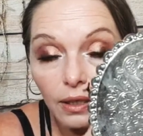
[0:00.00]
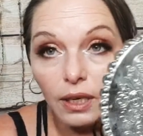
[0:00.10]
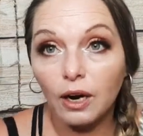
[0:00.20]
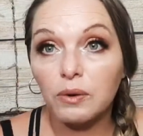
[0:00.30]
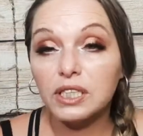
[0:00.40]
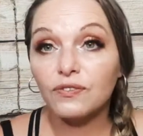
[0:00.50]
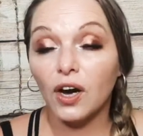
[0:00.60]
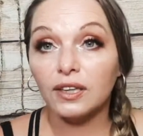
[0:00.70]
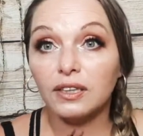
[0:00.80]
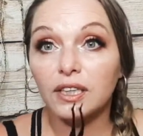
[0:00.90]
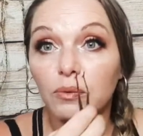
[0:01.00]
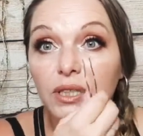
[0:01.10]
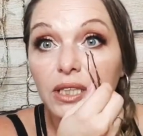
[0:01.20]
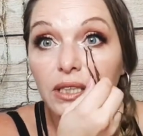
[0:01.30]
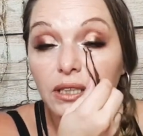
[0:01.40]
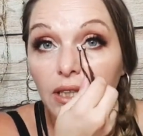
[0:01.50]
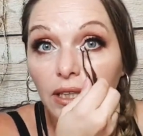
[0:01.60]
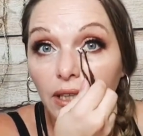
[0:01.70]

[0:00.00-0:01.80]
I always find that they would stick